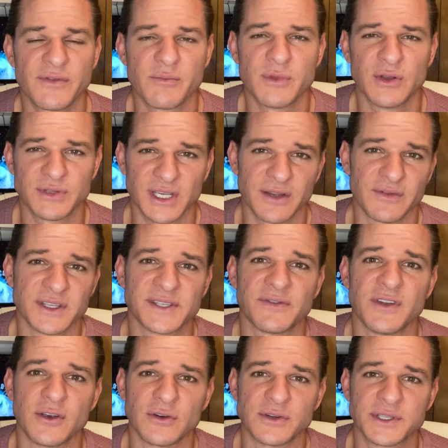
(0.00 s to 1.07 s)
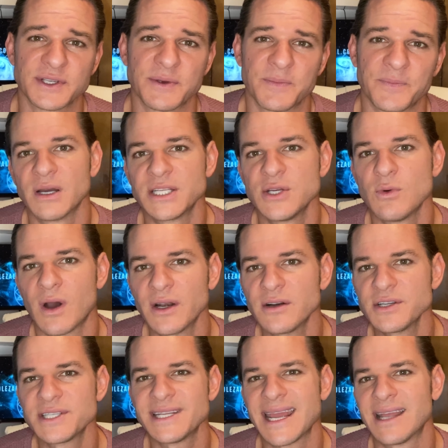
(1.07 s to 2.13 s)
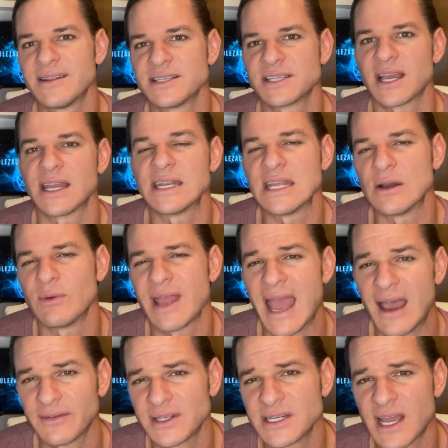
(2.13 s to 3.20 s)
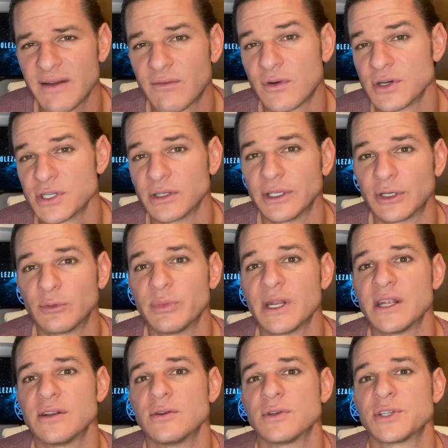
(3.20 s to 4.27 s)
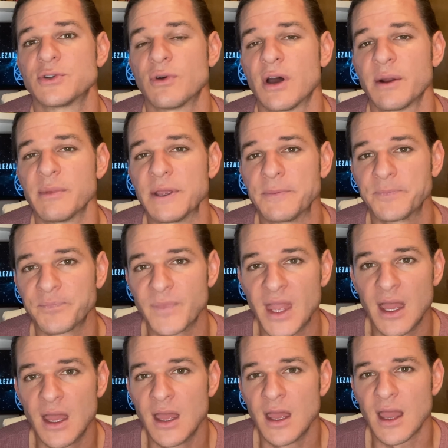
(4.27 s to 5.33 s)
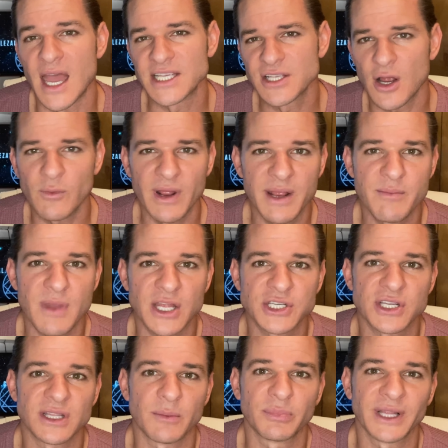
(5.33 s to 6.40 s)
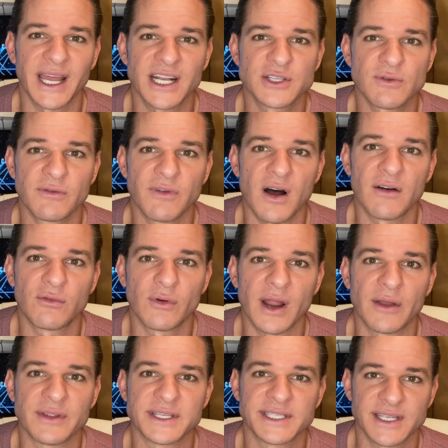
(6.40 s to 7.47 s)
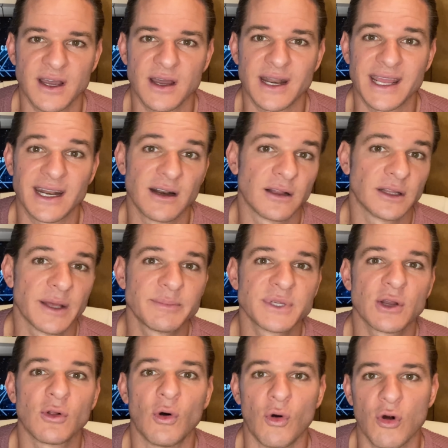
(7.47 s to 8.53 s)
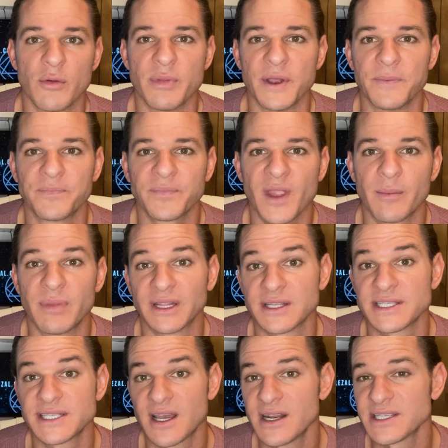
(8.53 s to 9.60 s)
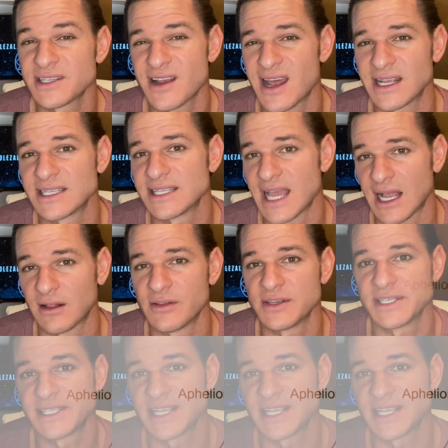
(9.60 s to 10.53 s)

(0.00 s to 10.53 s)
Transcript: of the music of the spheres. But to understand this idea, we have to diverge a little bit into astronomy. As already mentioned, the planets revolve around the Sun in an elliptical orbit, but the Sun is not exactly the